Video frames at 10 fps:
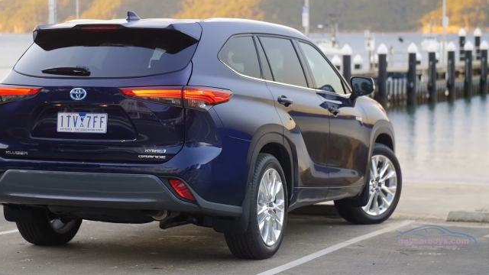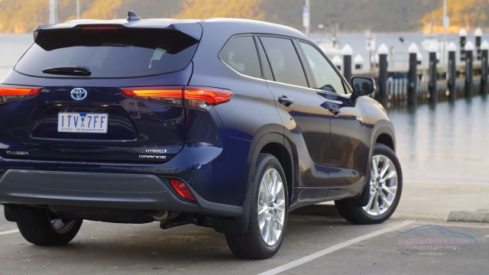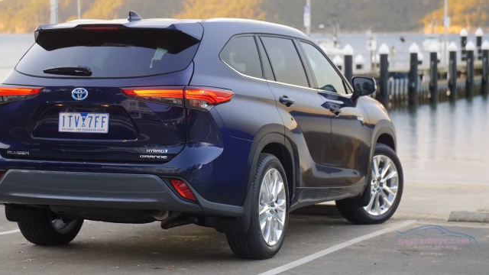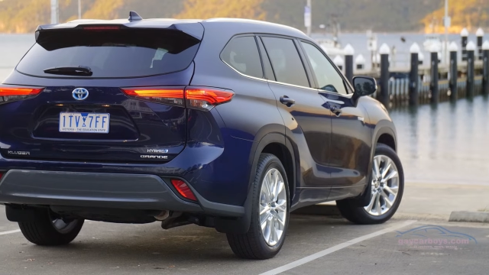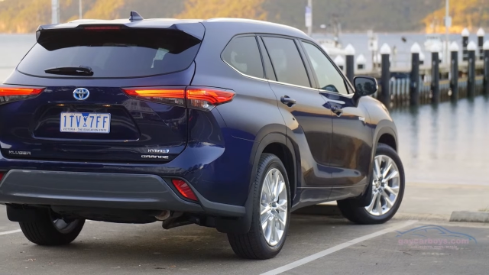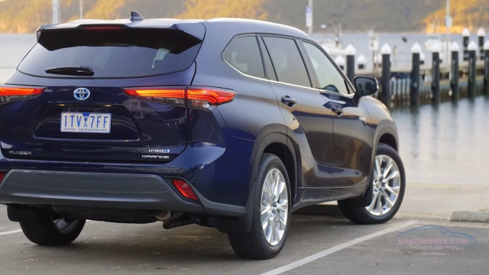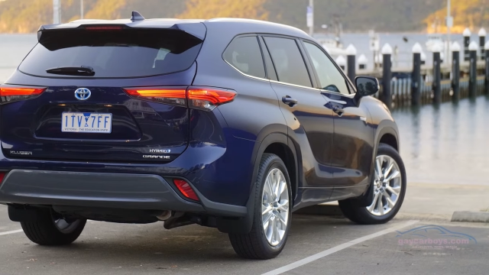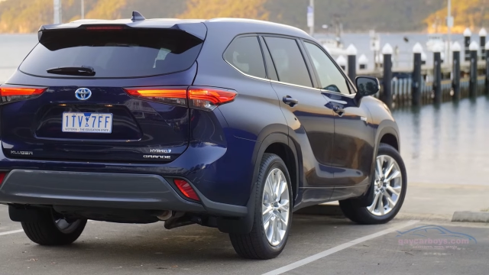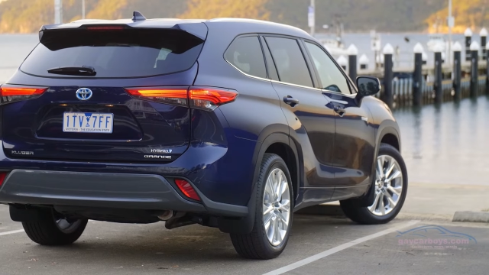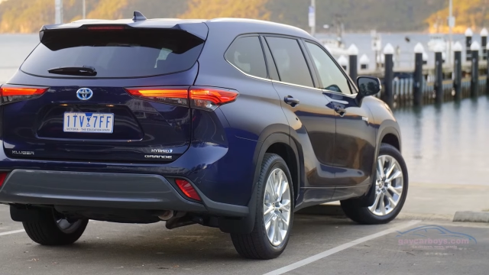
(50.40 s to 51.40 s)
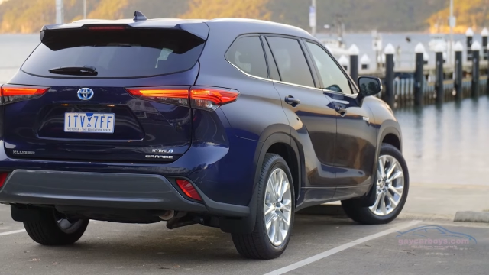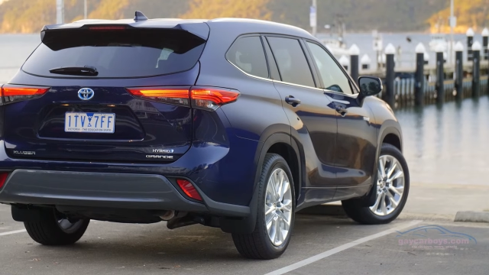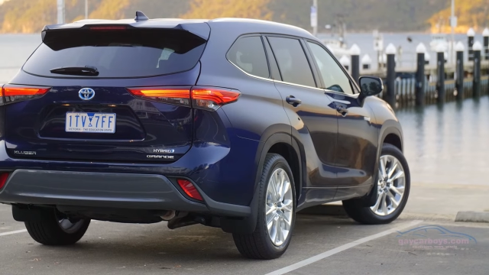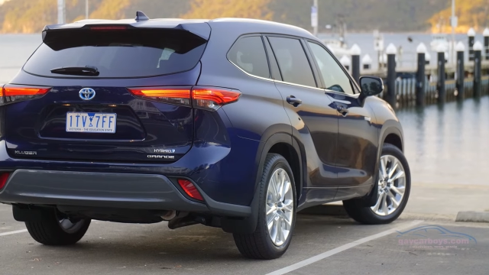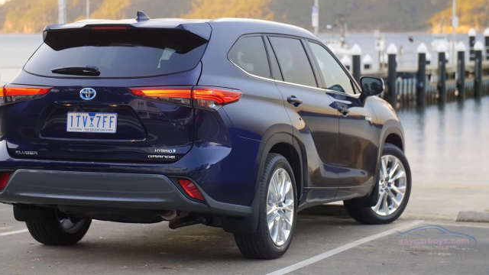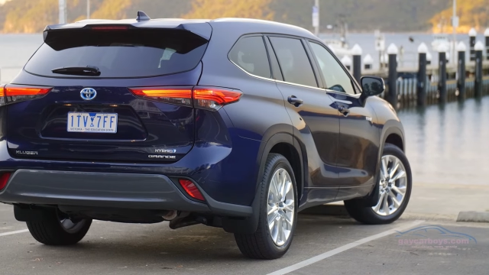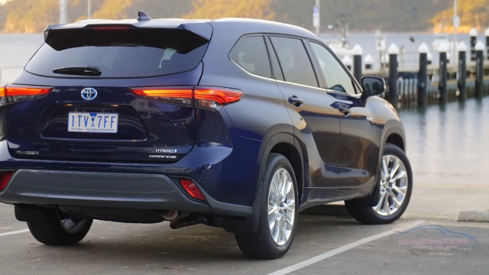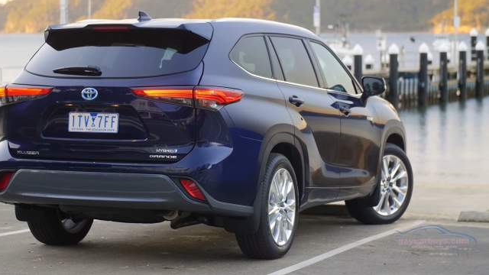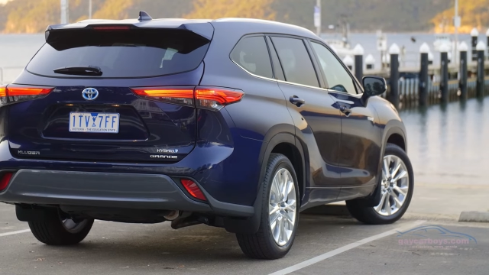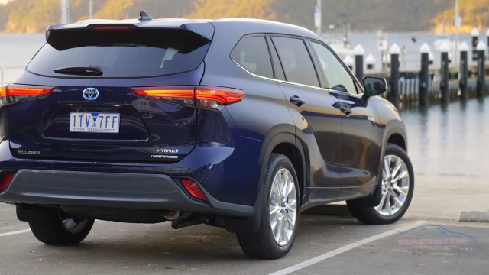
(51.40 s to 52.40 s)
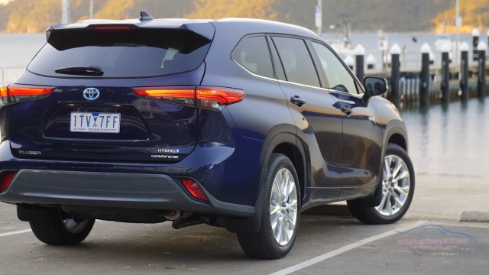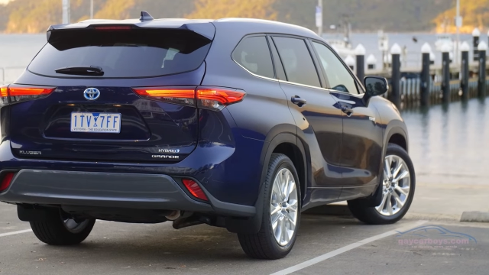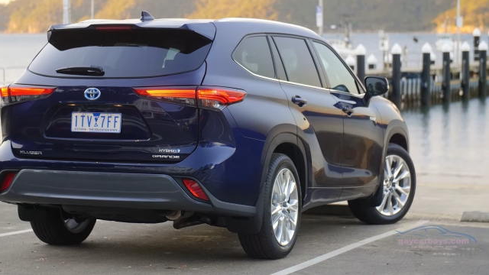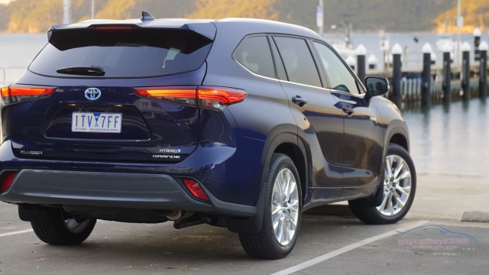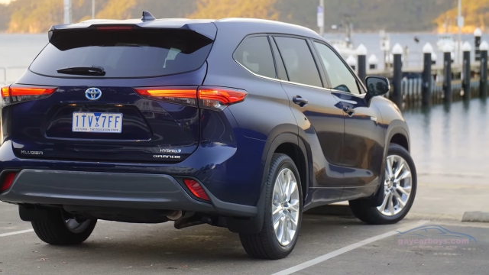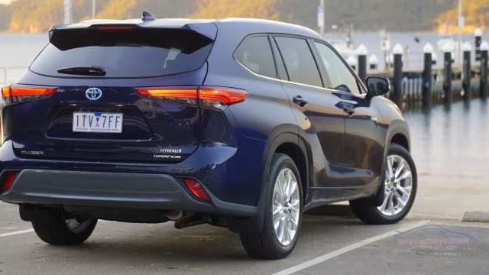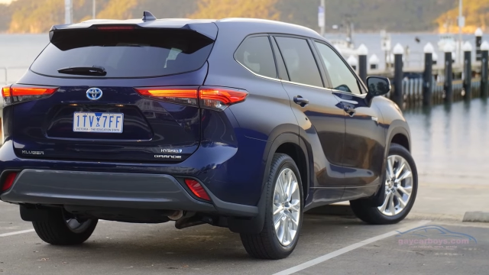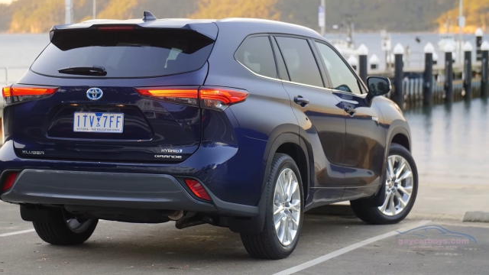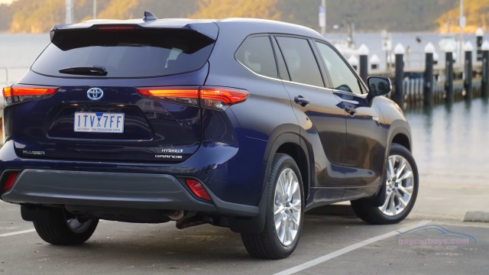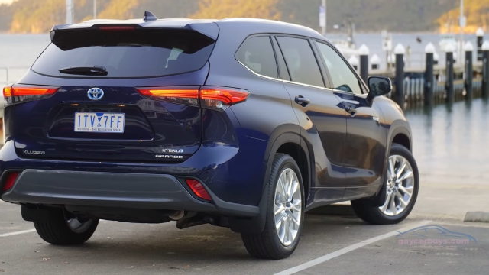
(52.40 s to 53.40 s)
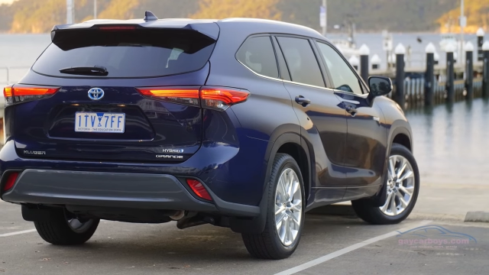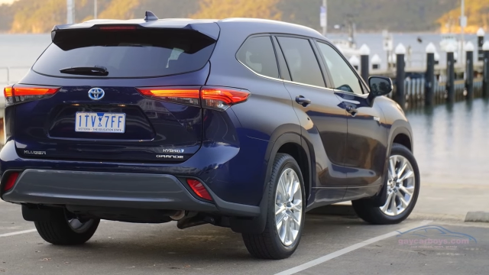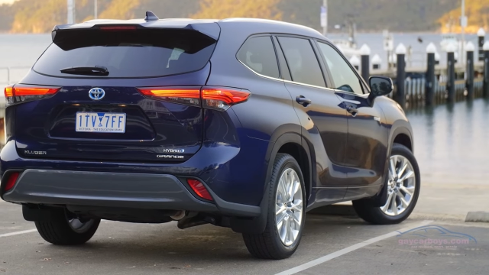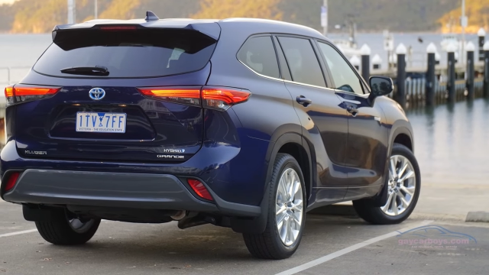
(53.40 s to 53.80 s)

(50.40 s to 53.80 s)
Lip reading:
No face is visible, so there are no lips to read.